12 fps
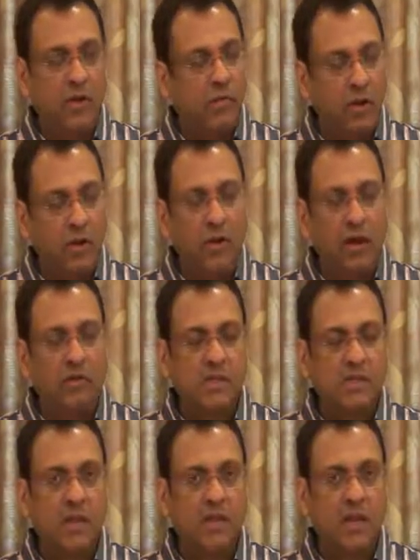Follow
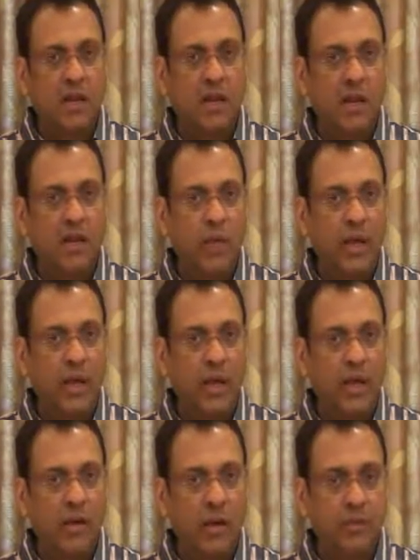levels given in our
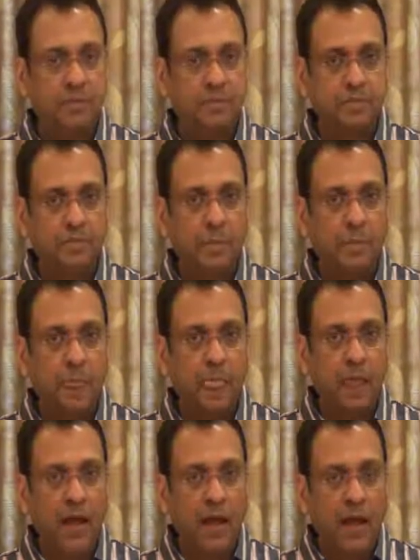weekly call.
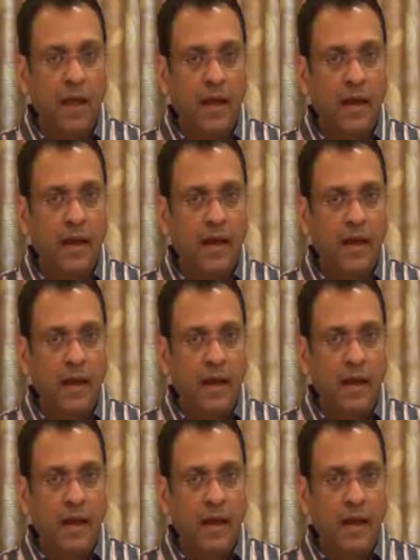Lead